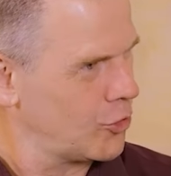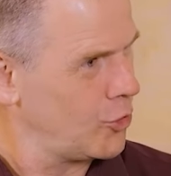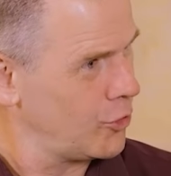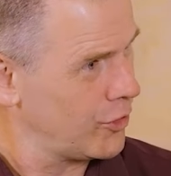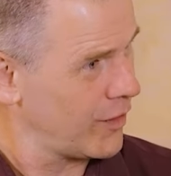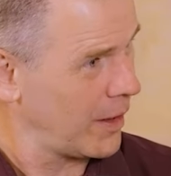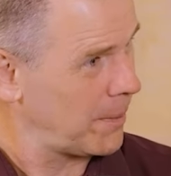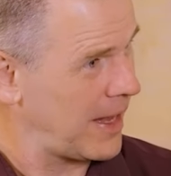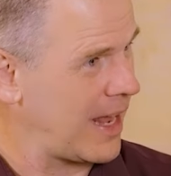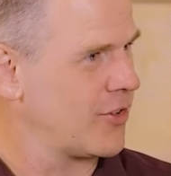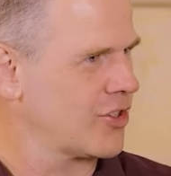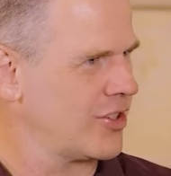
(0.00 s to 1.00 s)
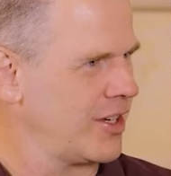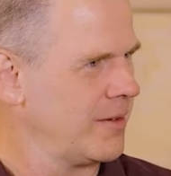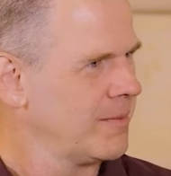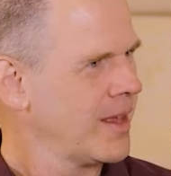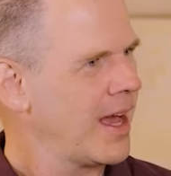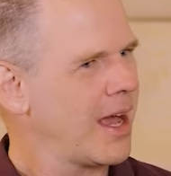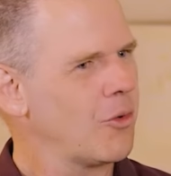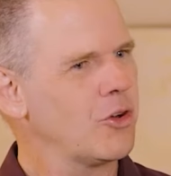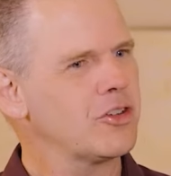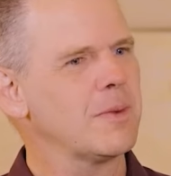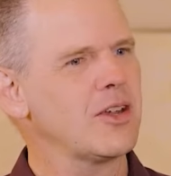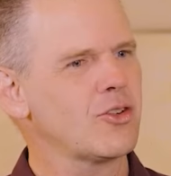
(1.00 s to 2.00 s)
developer advocacy. I
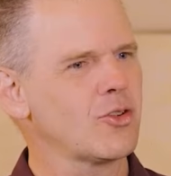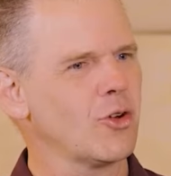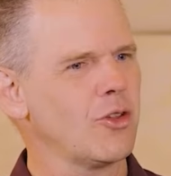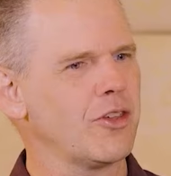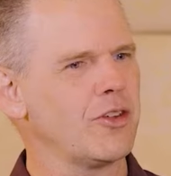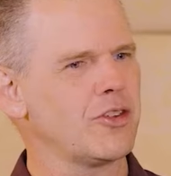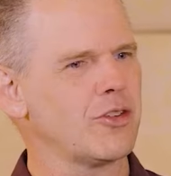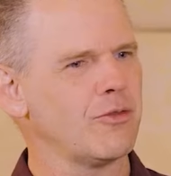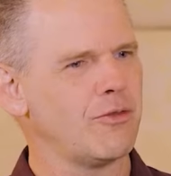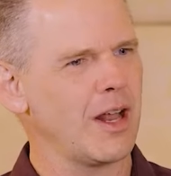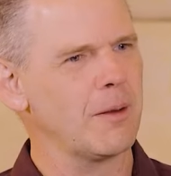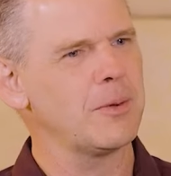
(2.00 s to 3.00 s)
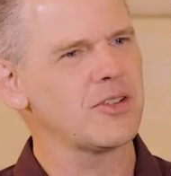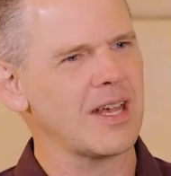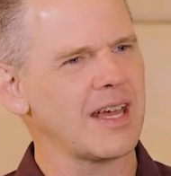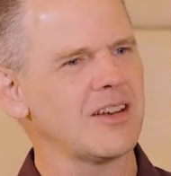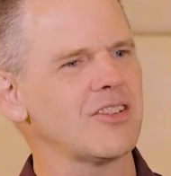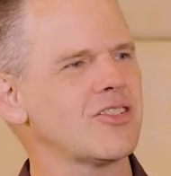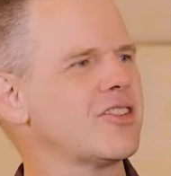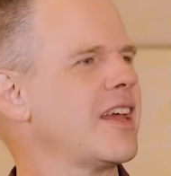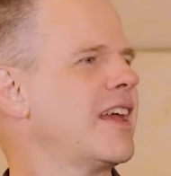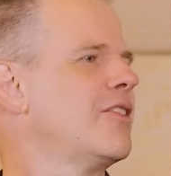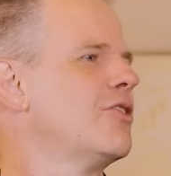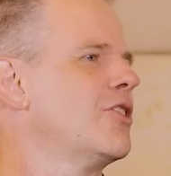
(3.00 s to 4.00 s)
want to make sure that developers
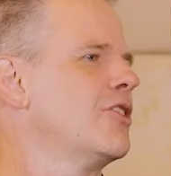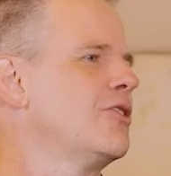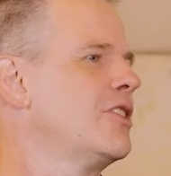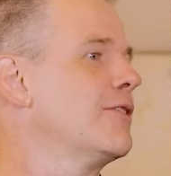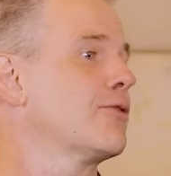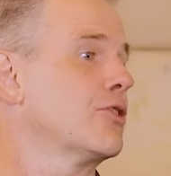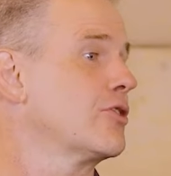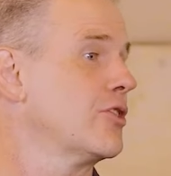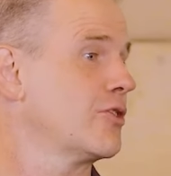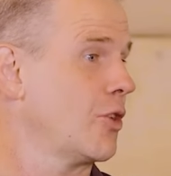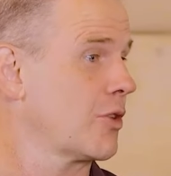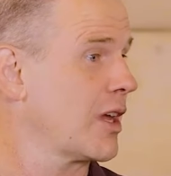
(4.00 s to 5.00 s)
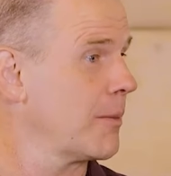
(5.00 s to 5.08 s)
understand the differences.